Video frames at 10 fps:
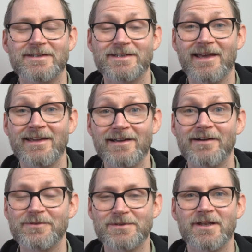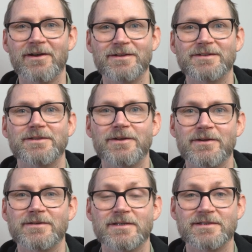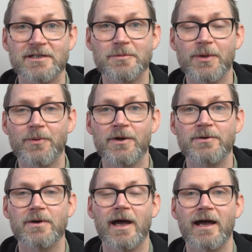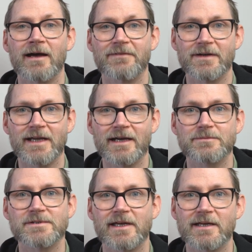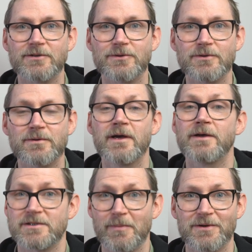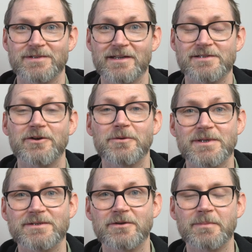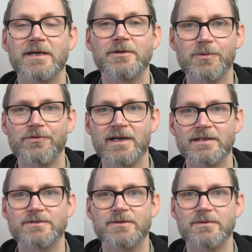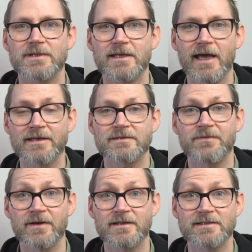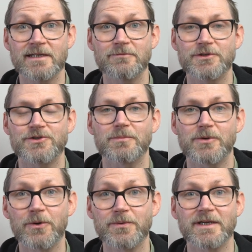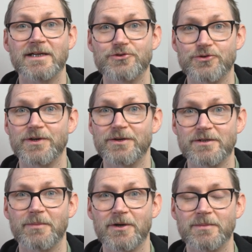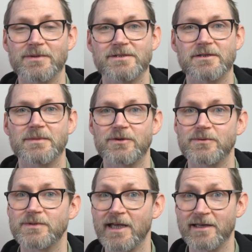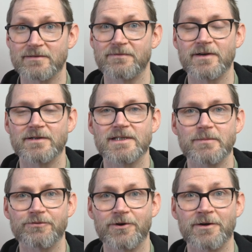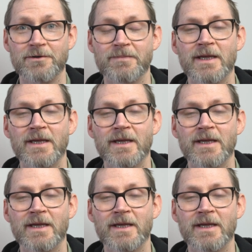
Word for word: Today I've just learnt that ZWO have announced a new smart telescope. It's going to be an upgrade to the S30 which I'm currently enjoying at the moment. It's going to be called the S30 Pro.